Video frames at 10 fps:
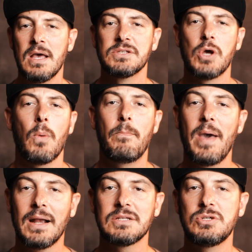So
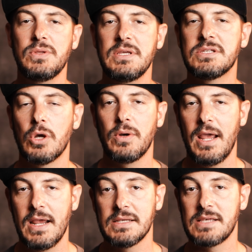back to the
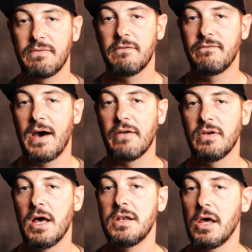Sony
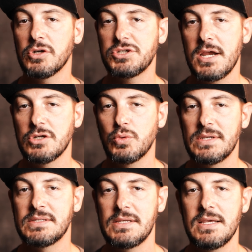A7V. Another change
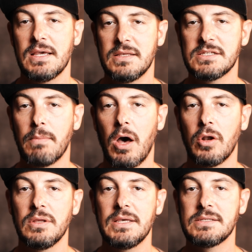we see in this
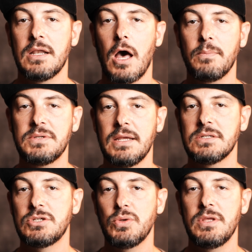model is an
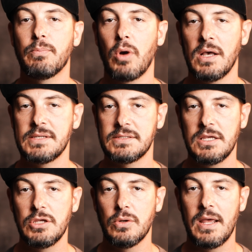update to the
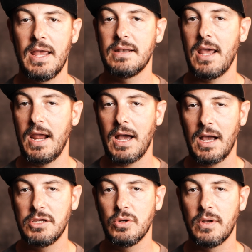processing unit and
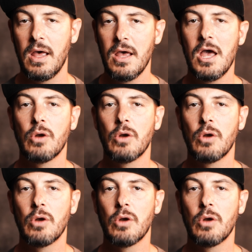AI unit.